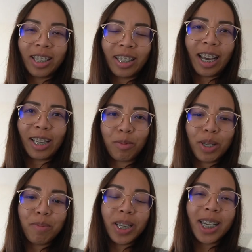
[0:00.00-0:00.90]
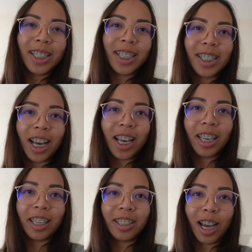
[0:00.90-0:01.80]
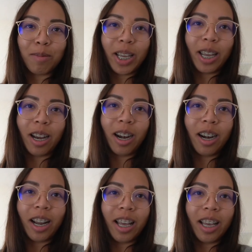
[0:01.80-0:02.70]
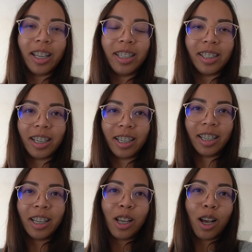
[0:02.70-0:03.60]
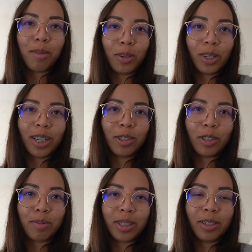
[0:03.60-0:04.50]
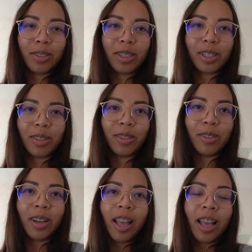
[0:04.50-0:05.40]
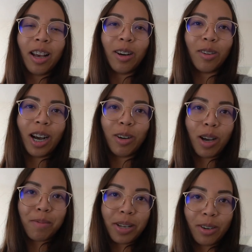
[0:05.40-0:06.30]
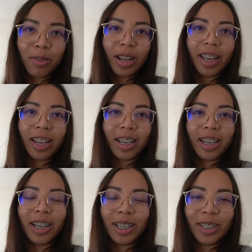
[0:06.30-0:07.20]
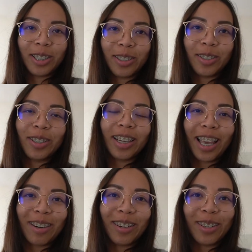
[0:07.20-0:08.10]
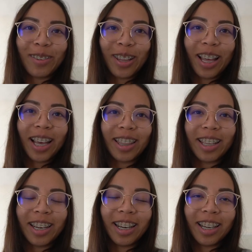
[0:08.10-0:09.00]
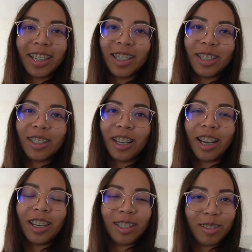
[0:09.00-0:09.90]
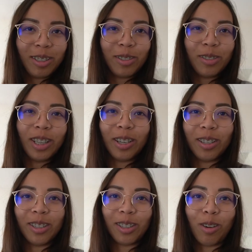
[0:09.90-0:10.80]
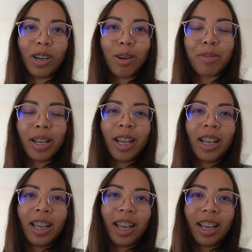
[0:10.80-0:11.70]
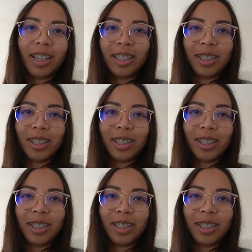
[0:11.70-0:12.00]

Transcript: It's been a minute since I dyed my hair, and I'm going on a trip soon, so what better way to get ready for that than do a little glow up and